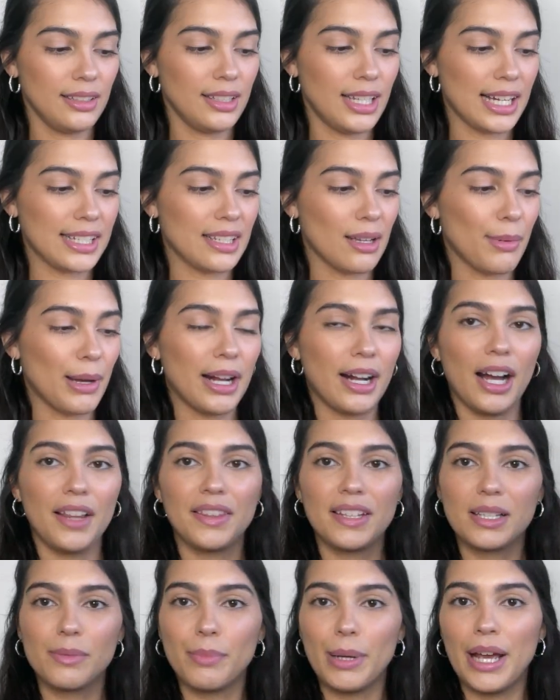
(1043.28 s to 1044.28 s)
Next up, I got
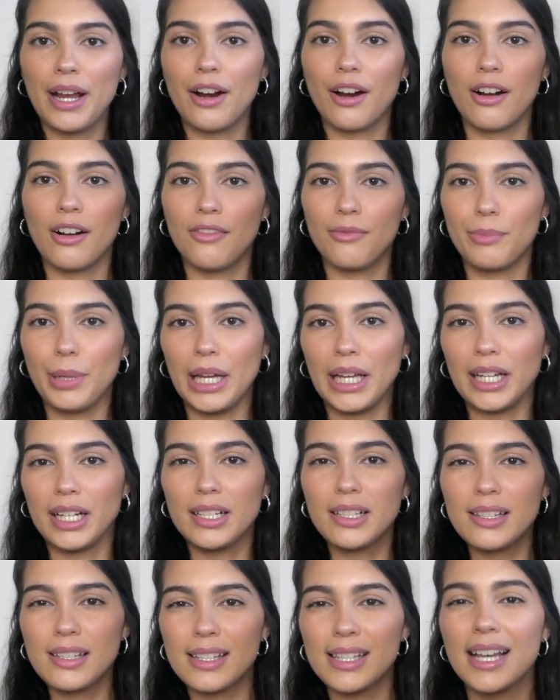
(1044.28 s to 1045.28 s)
this pair of
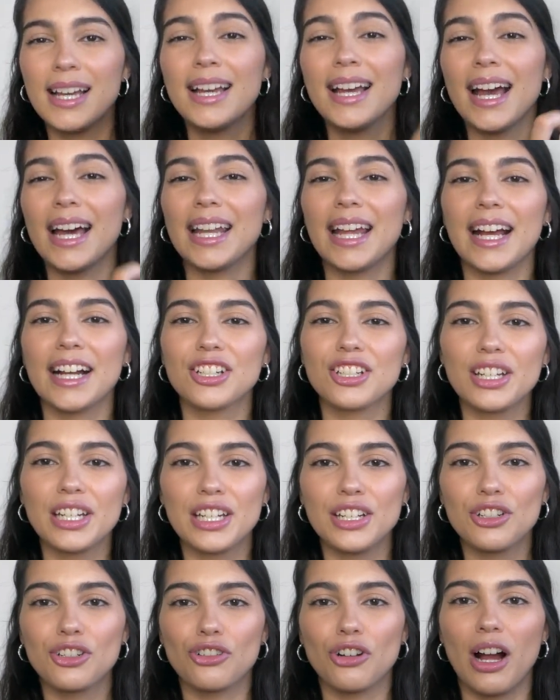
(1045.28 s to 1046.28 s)
pants and I actually
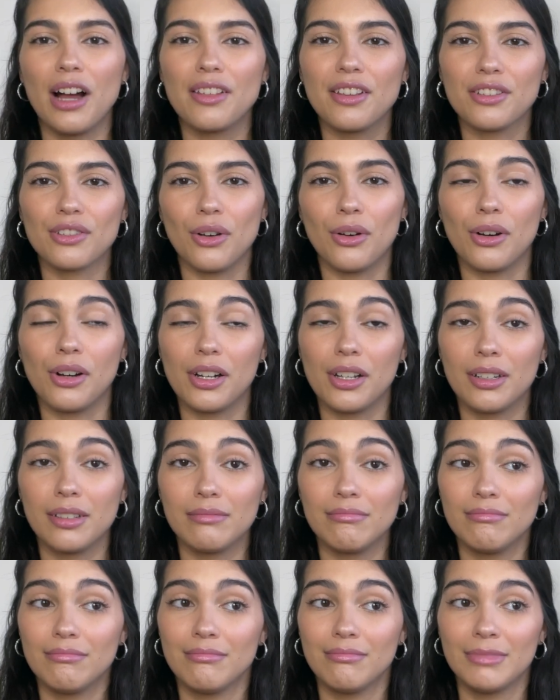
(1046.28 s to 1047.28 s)
didn't try this
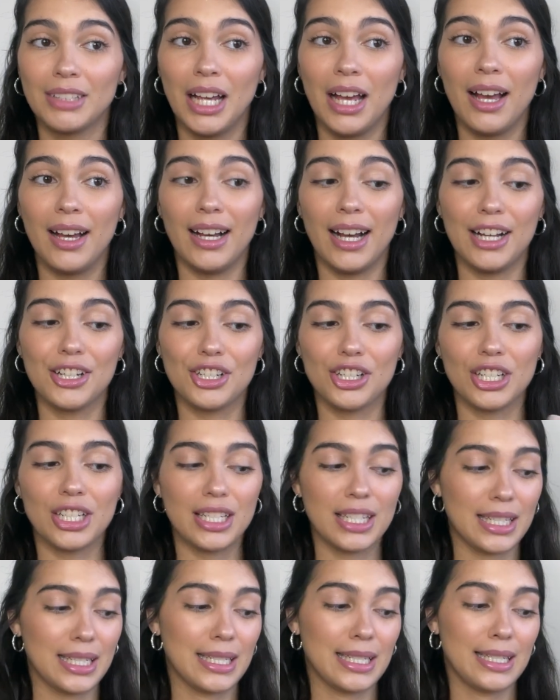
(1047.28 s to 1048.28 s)
on. I
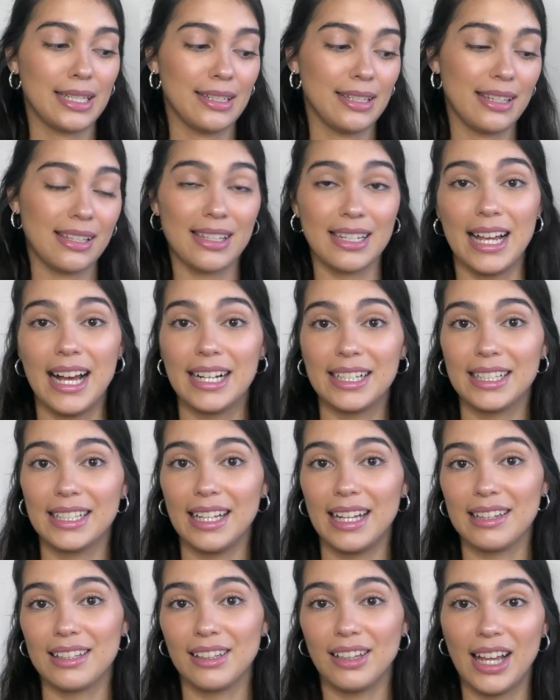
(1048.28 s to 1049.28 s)
just snagged it
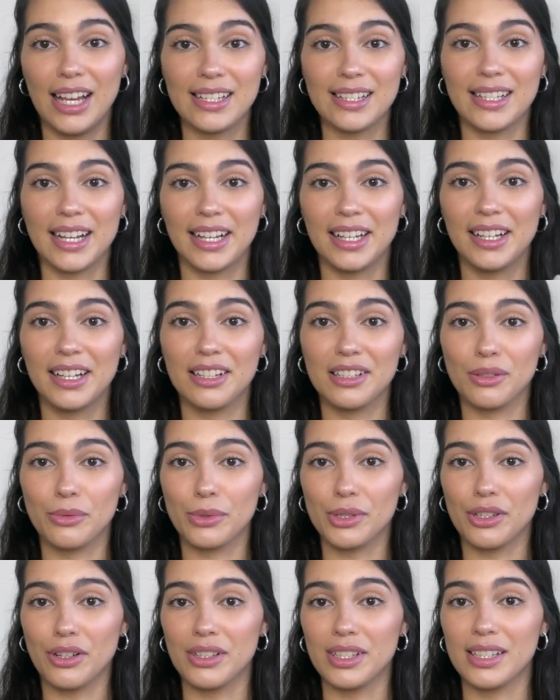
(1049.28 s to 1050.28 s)
at the last second because it
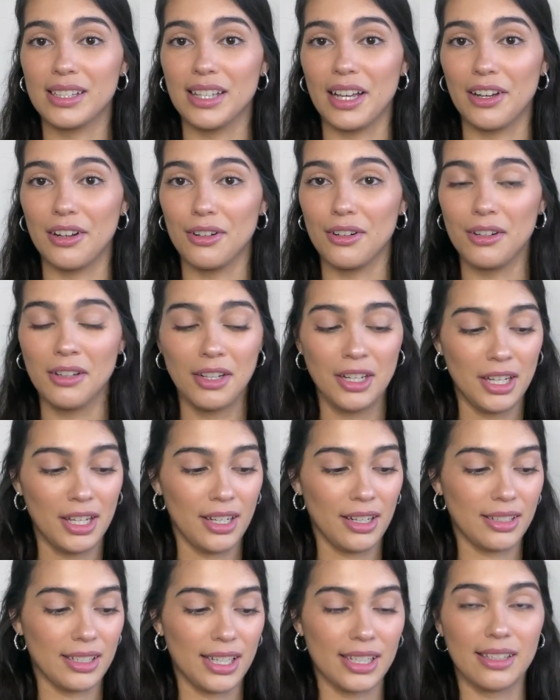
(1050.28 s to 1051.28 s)
was on sale
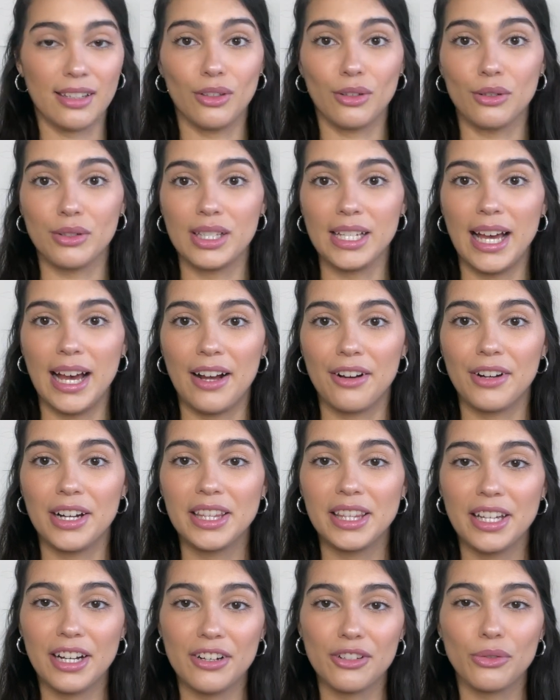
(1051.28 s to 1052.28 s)
because it has a little tag right
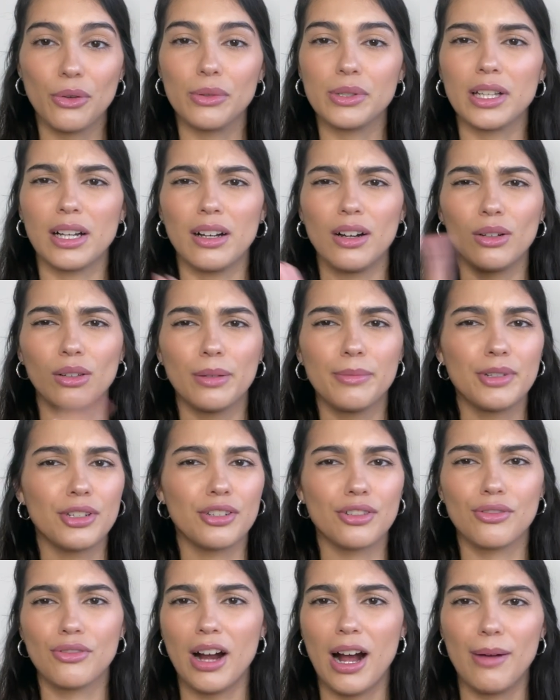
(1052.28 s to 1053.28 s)
there. So I was like, oh, let me
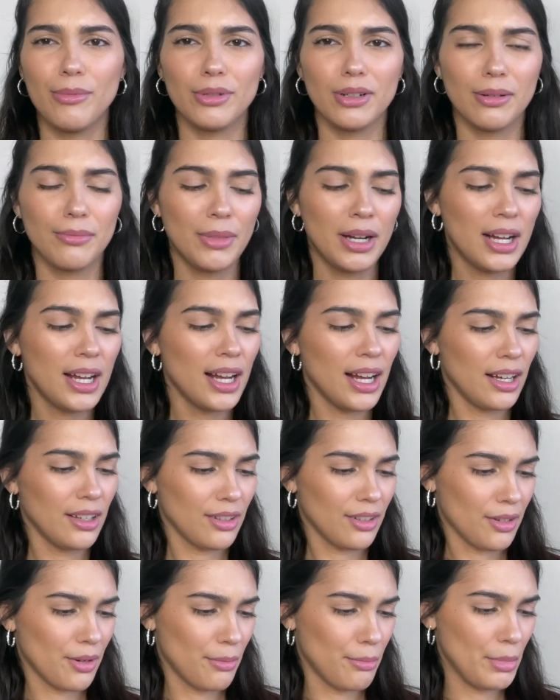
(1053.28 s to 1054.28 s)
just grab them.
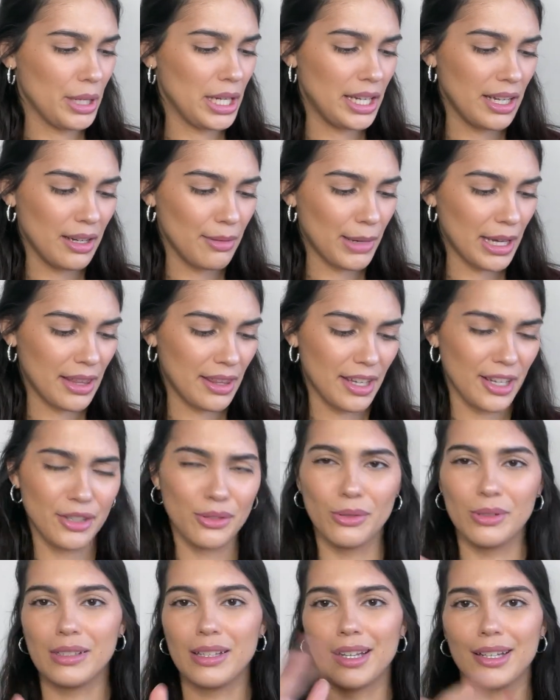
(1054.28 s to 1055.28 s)
They're a medium, I think.
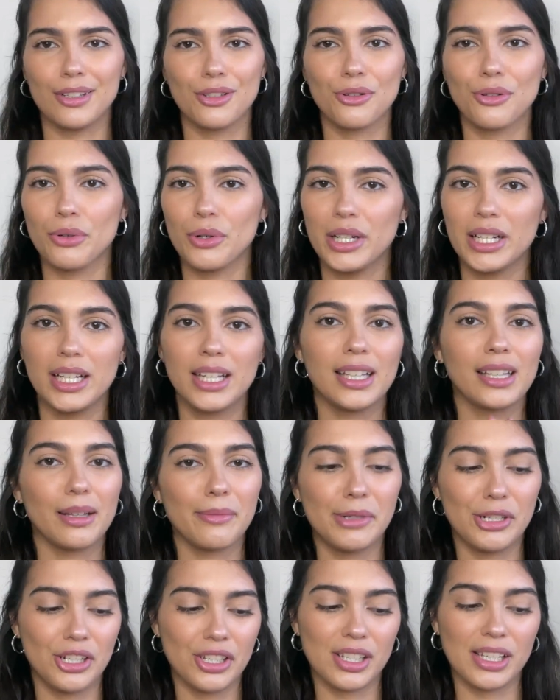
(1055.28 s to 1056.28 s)
So I was like, screw it. Let
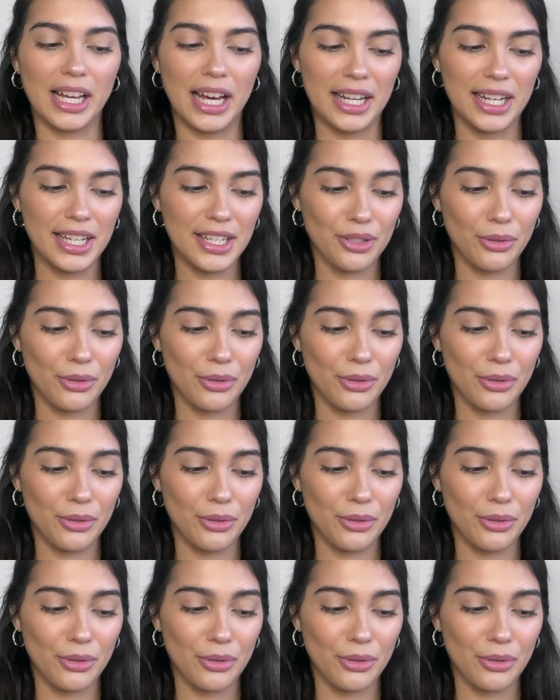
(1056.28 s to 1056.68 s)
me just get it.